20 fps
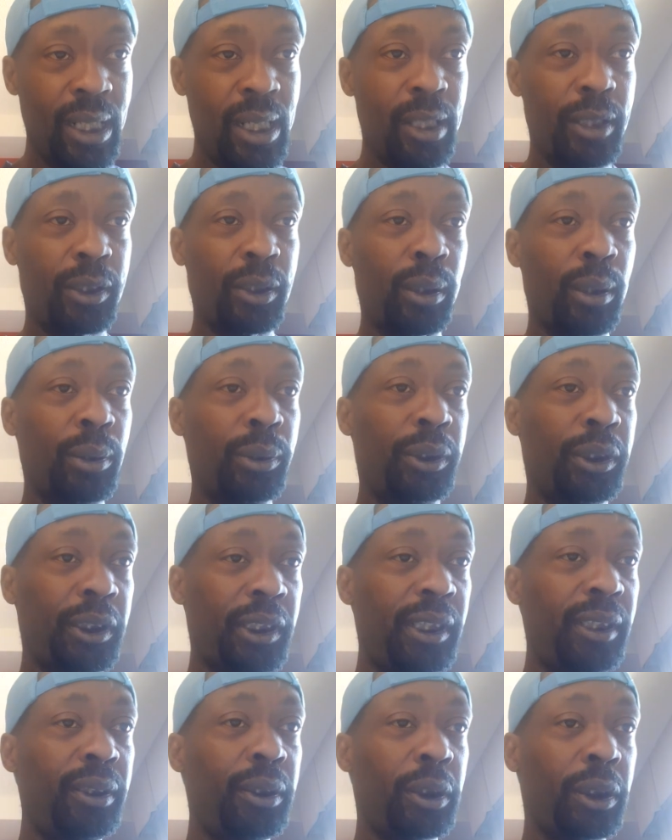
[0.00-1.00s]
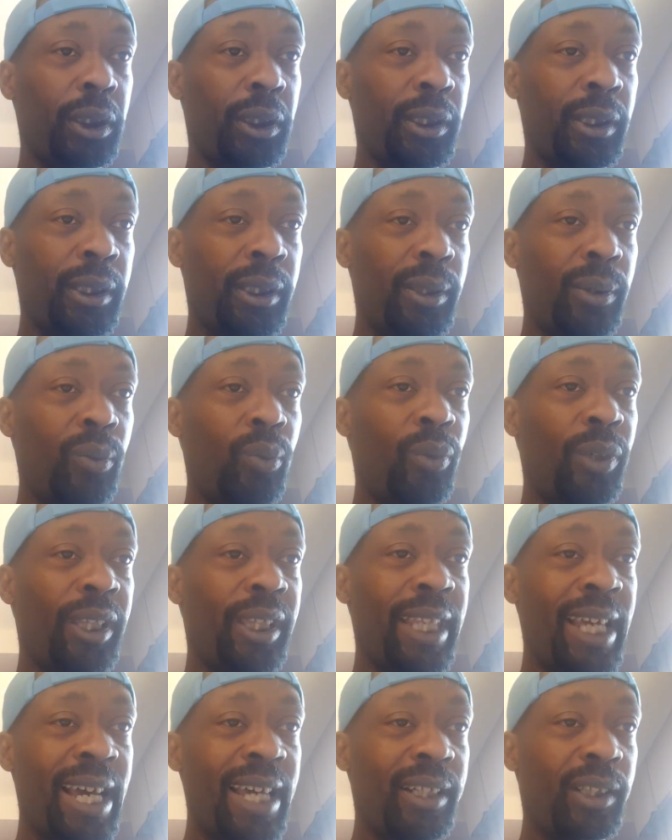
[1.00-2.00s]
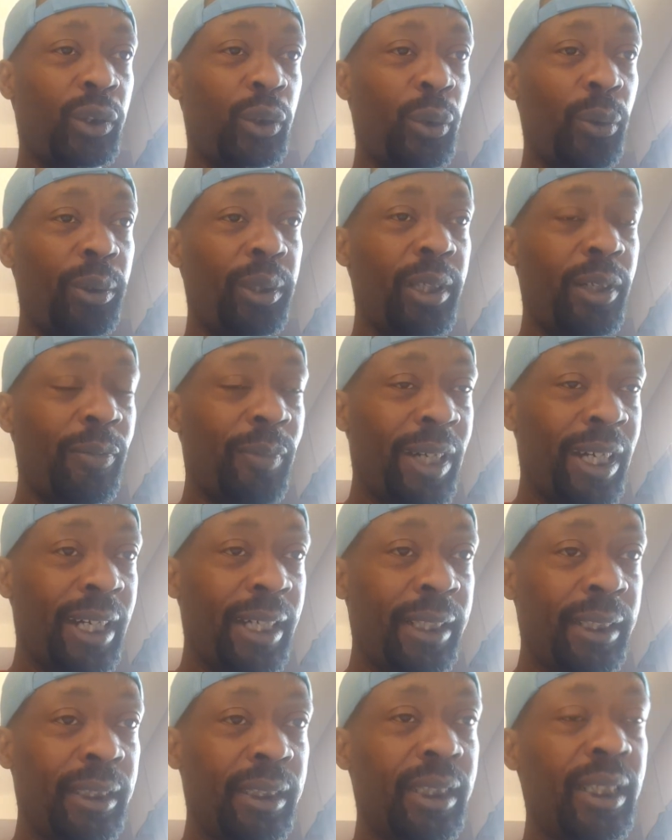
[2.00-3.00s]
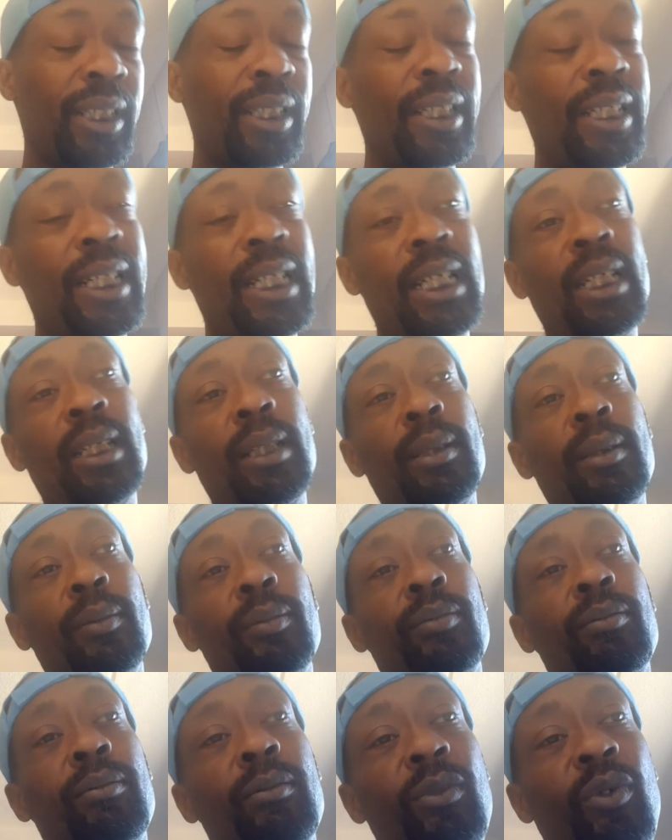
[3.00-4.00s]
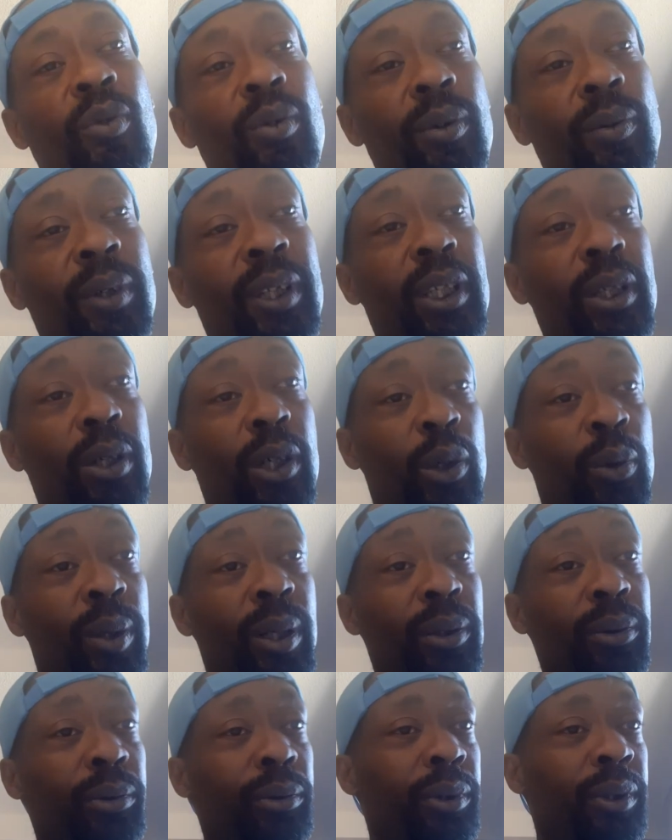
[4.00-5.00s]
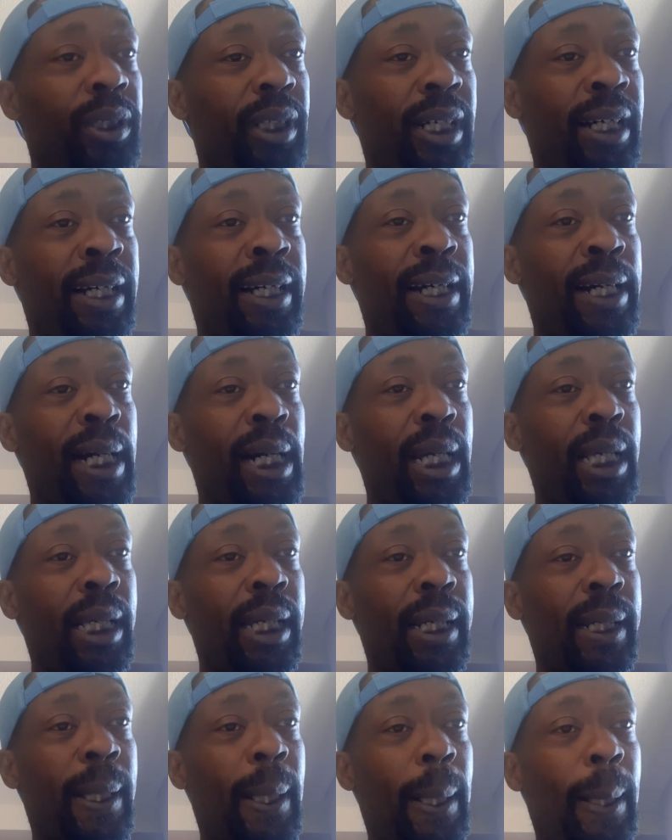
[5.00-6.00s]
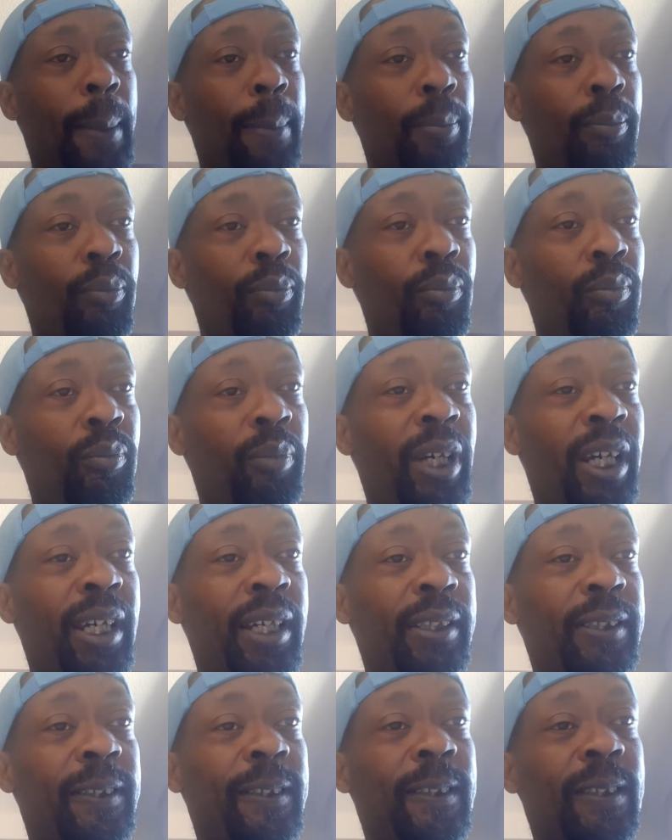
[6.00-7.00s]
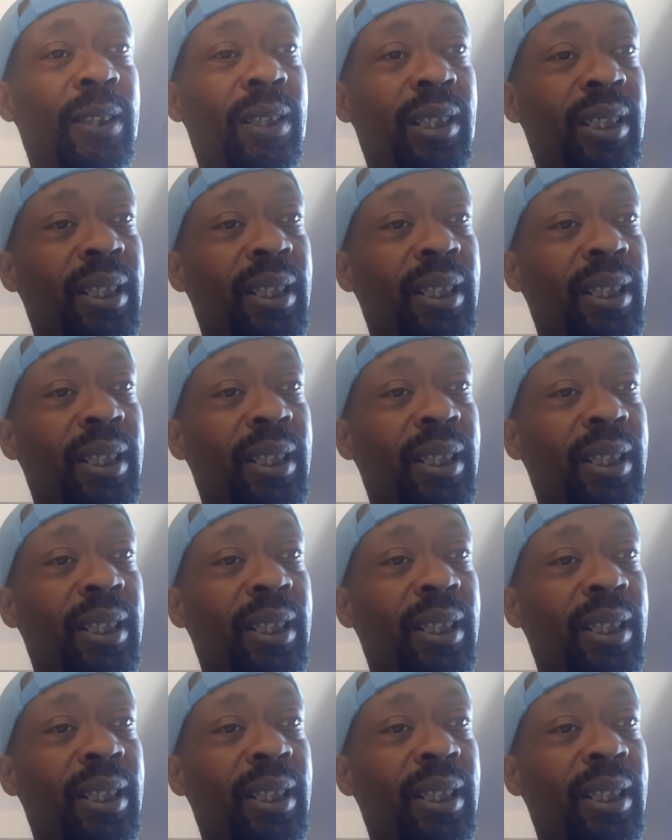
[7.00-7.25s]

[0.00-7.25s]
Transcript: So she should, with that truth in mind, with her own uh, past